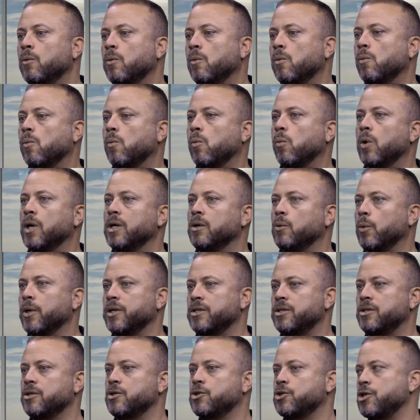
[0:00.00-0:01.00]

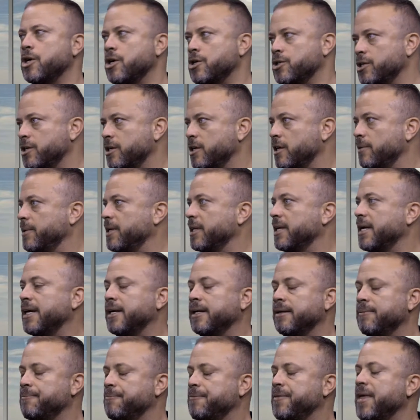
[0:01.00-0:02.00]
What's the structure going to be
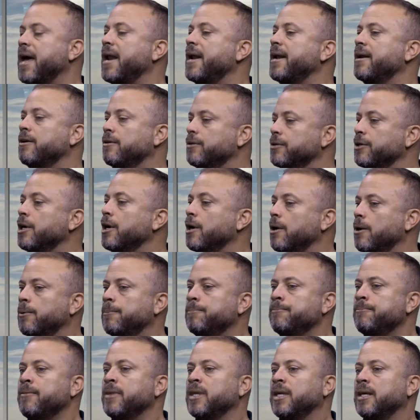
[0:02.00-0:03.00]
like? That I don't know.
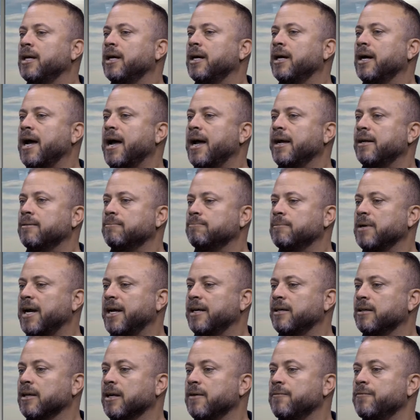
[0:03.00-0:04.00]

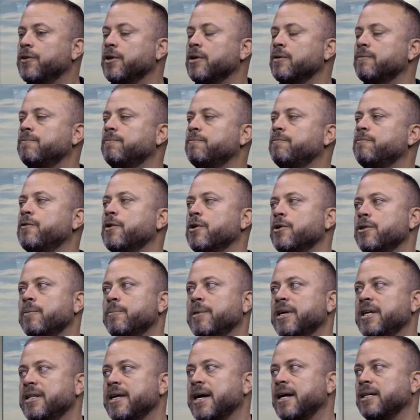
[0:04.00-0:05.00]
I'd love for there to
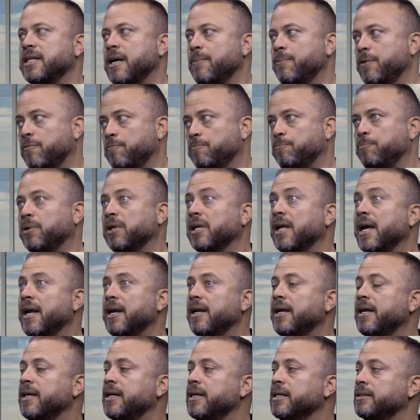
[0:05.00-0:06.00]
be that type of
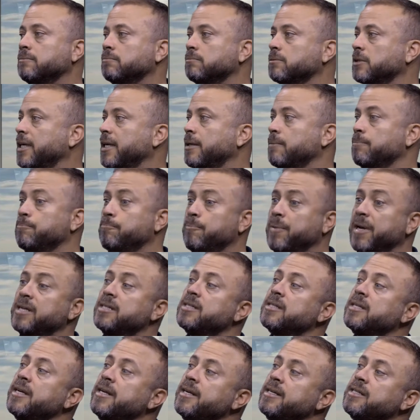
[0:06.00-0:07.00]
planning in big
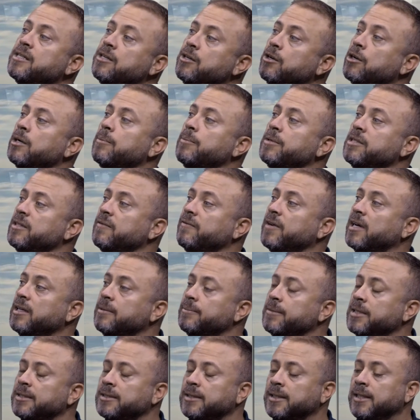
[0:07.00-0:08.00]
cities and urban
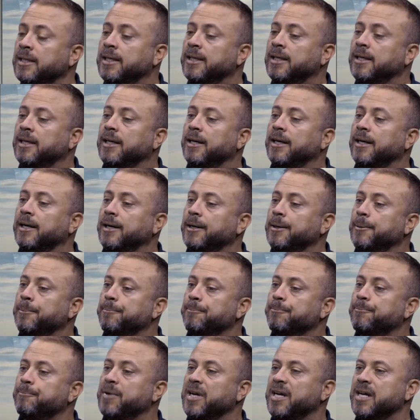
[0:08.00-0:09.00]
development,
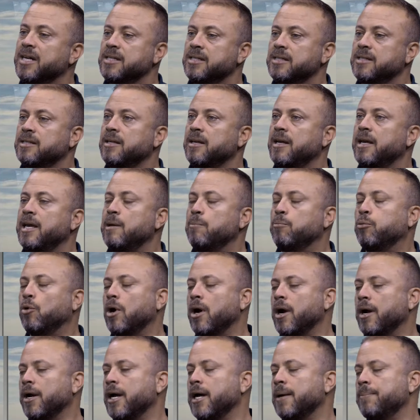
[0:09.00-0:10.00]
because he
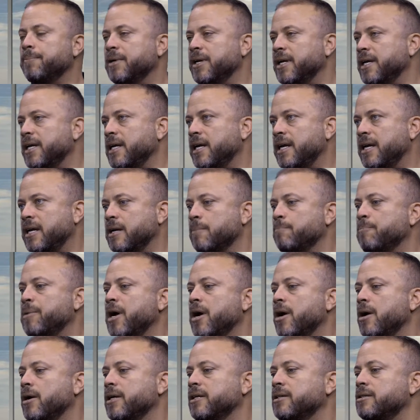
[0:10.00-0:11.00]
brought up and he
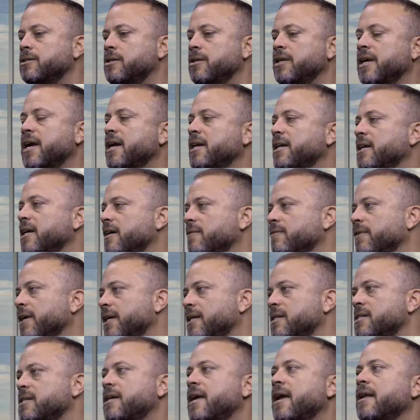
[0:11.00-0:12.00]
compared it to the idea of like
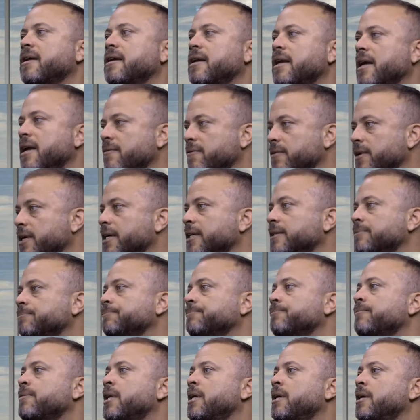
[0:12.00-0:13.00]
a
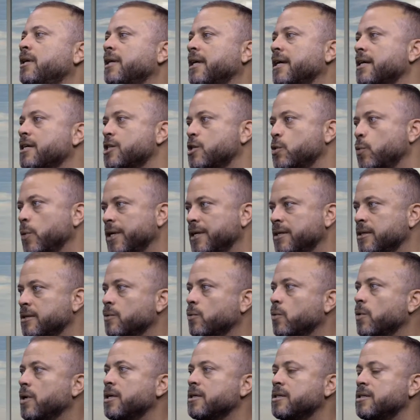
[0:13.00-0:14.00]
Scandinavian, like a Sweden,
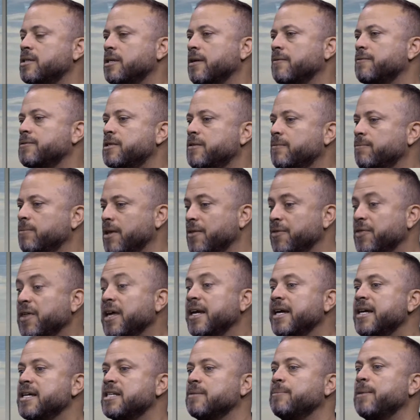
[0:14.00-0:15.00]
where it's the
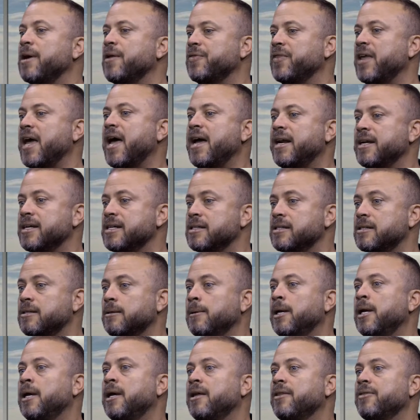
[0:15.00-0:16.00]
thing is about that is
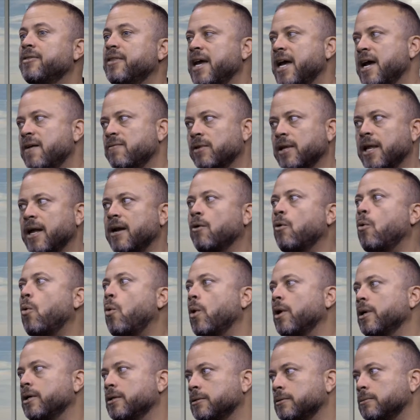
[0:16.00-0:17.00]
they have a lot of
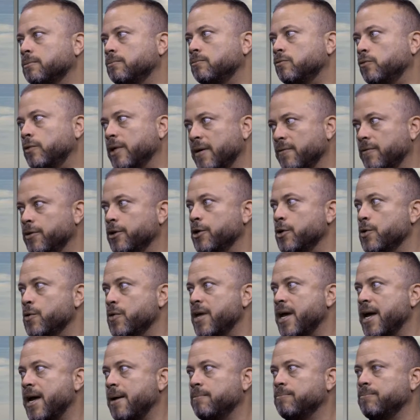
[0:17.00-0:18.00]
oil revenue
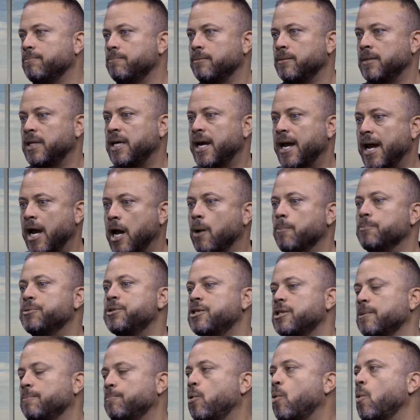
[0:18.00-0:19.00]
that helps
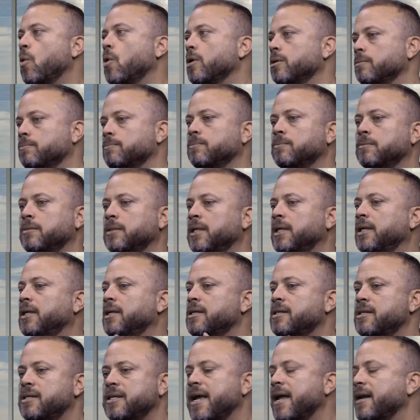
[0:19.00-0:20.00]
support
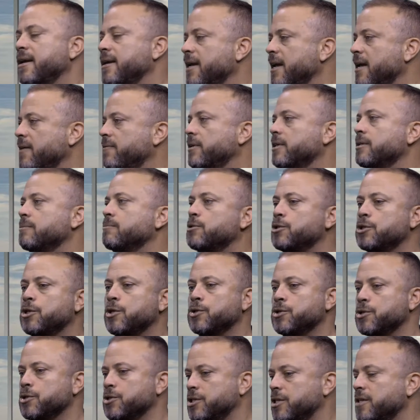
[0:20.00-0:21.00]
Scandinavian
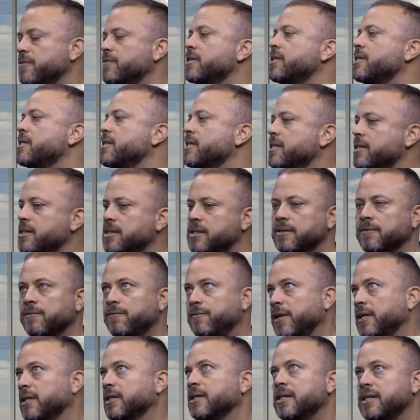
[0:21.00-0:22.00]
social services in
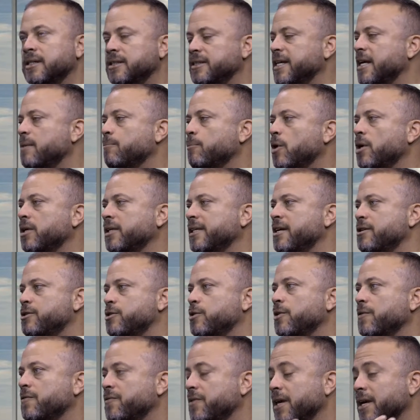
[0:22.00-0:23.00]
Finland and Denmark, that
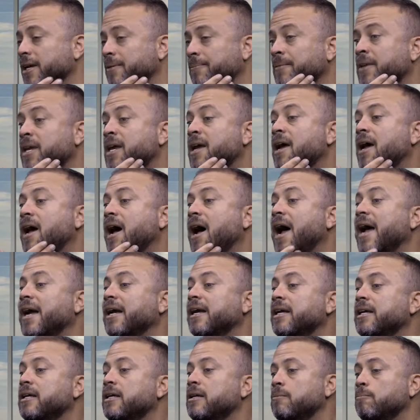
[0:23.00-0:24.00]
sort of thing.
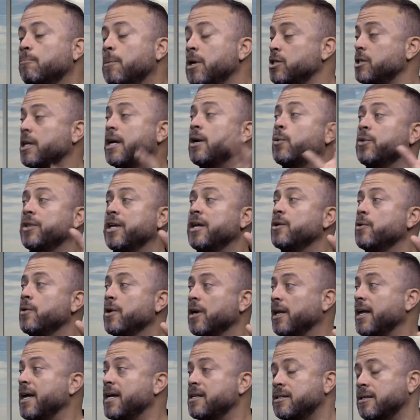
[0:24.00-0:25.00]
Much like what they do in
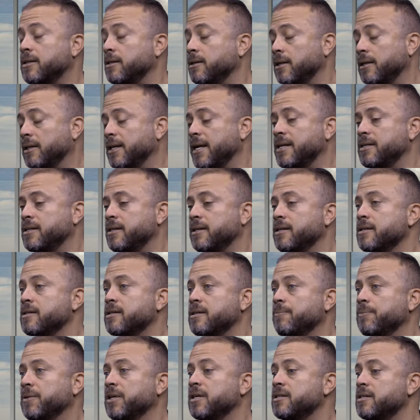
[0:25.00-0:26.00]
Alaska. Alaska does
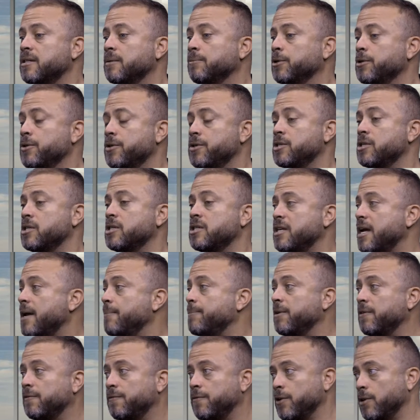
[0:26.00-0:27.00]
something similar. There's a
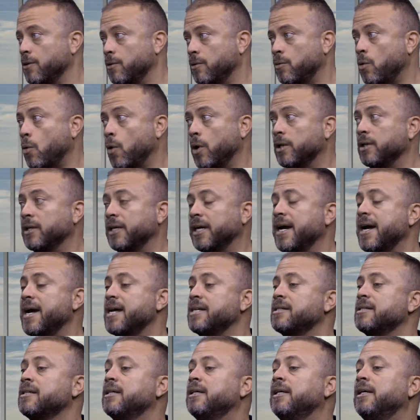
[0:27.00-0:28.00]
stipend for the oil and
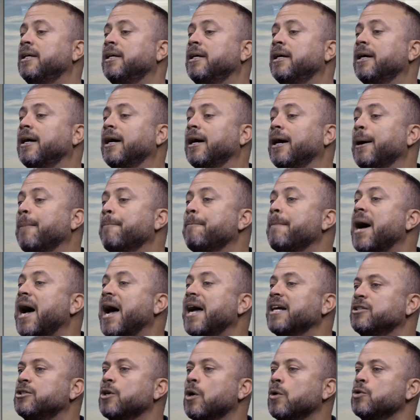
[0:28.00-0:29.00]
gas.
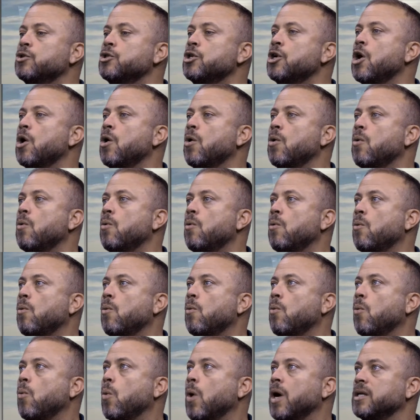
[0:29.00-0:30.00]
I don't know
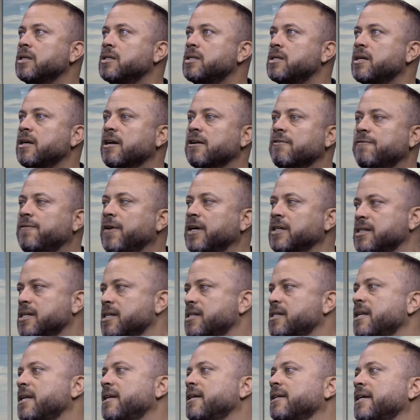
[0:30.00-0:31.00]
what's going to fund a
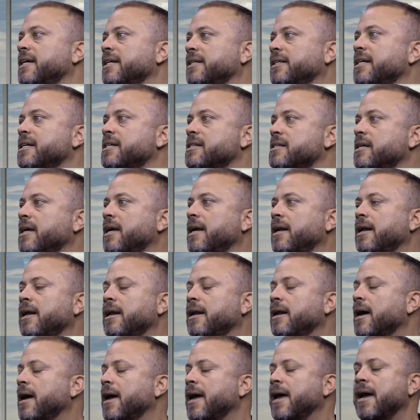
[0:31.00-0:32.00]
city like this. And
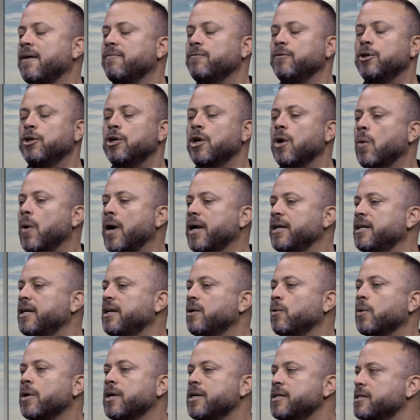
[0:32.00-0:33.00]
then I have no idea
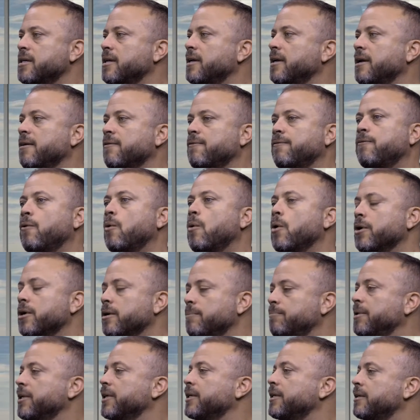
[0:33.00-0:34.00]
where he's going to get
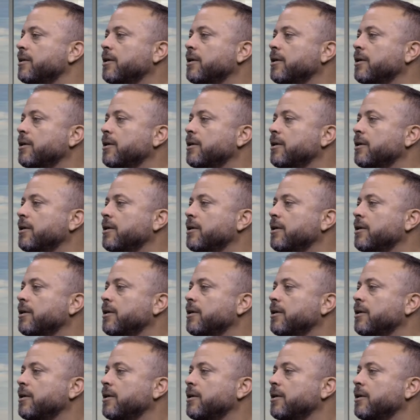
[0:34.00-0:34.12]
$400 billion